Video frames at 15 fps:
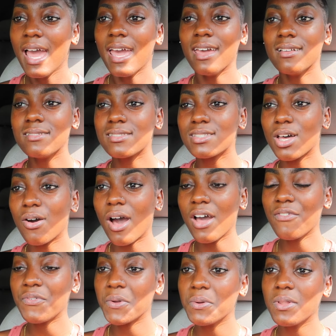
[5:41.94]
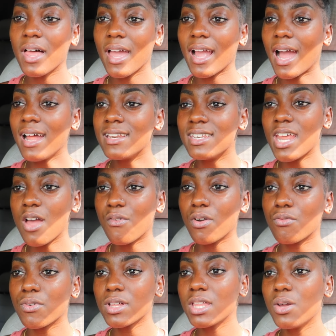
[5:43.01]
And so I feel like I never
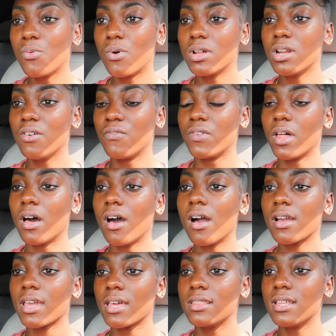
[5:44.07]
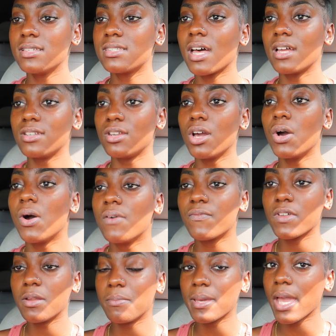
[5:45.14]
really want to vlog unless I know I'm
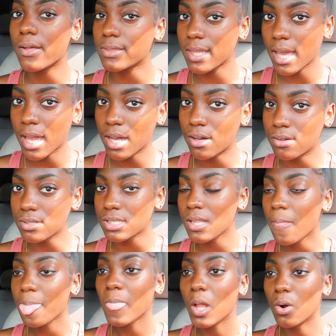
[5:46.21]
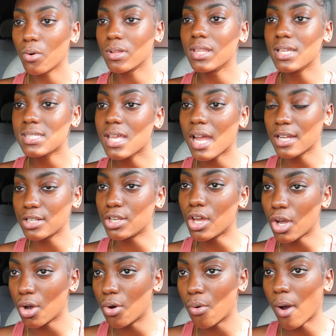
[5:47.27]
going to be out the house. Or unless I
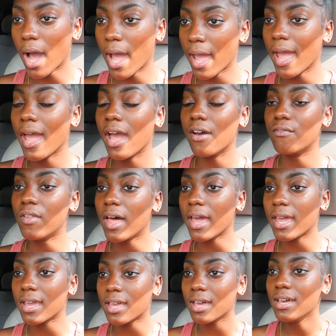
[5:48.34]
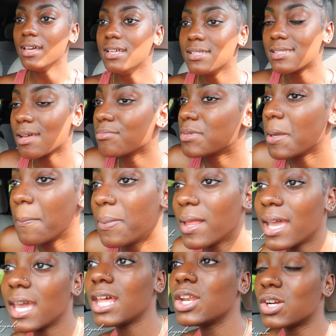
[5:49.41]
know I have, like, something
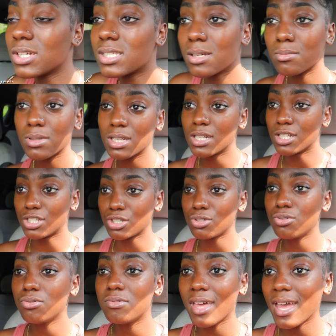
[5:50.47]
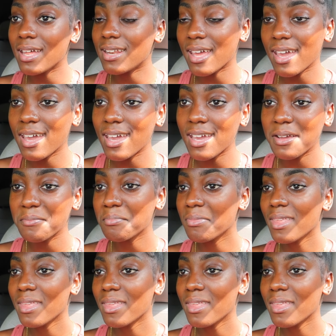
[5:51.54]
planned or something to do that day.